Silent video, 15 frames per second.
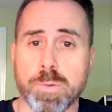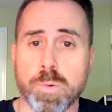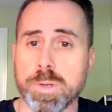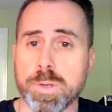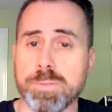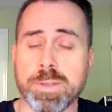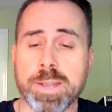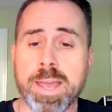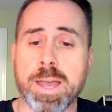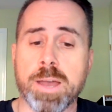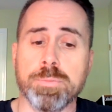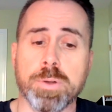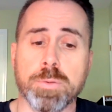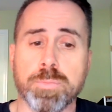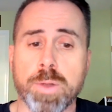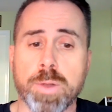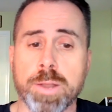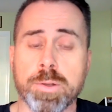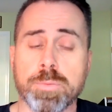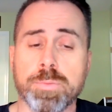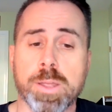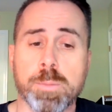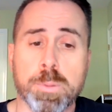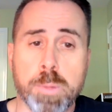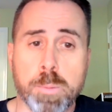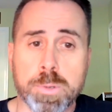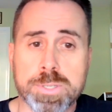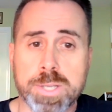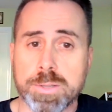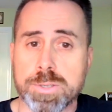or even have a friend or family
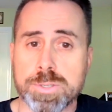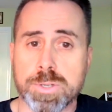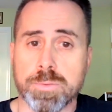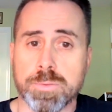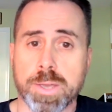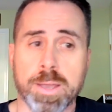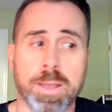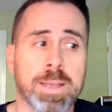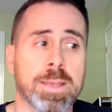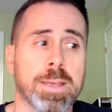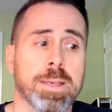member take the survey.